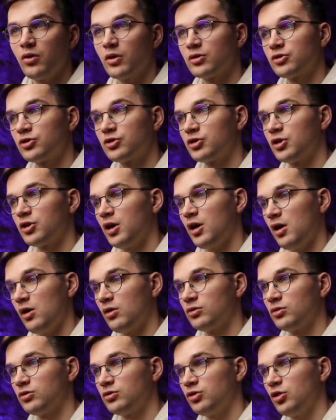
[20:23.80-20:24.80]
draw on
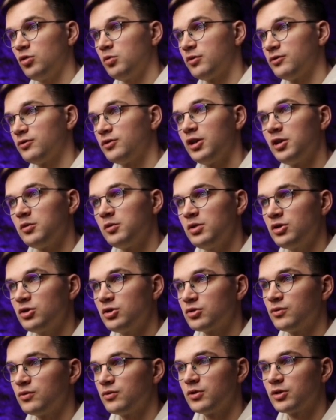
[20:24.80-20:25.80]
top of the image,
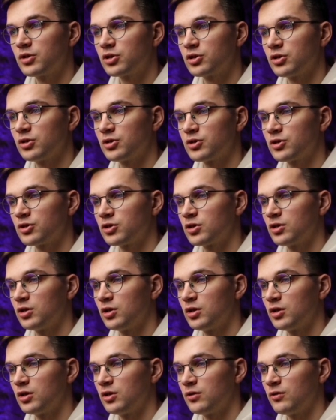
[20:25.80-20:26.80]
which is
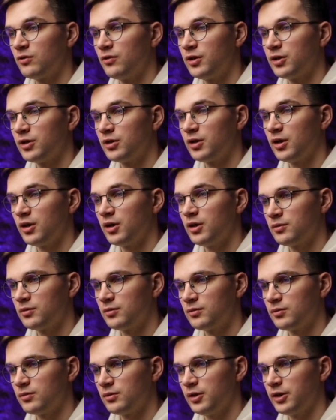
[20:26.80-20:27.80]
very nice.
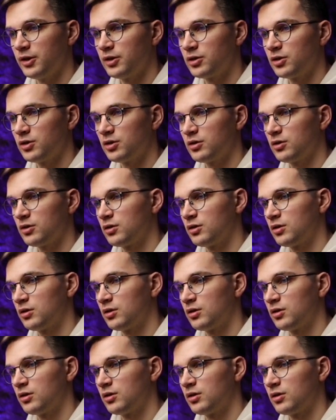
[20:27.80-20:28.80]
Let's
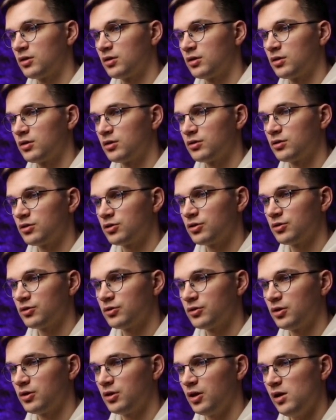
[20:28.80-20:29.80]
choose the
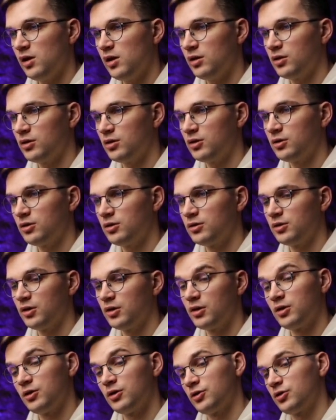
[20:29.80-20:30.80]
color.
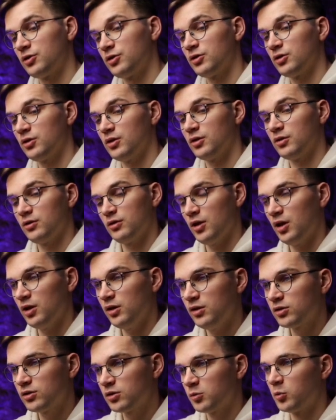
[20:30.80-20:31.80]
There's a
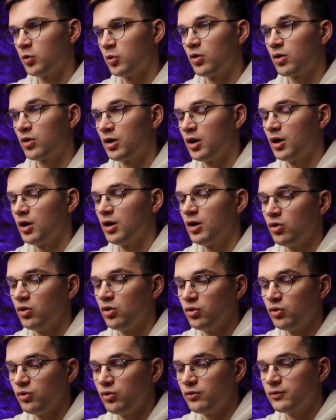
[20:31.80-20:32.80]
lot more
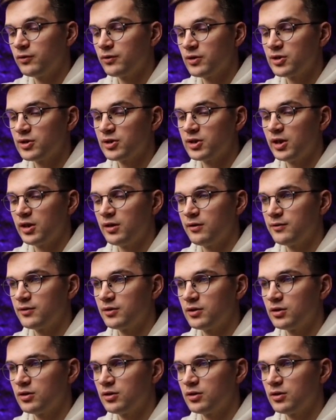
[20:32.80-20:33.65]
of saved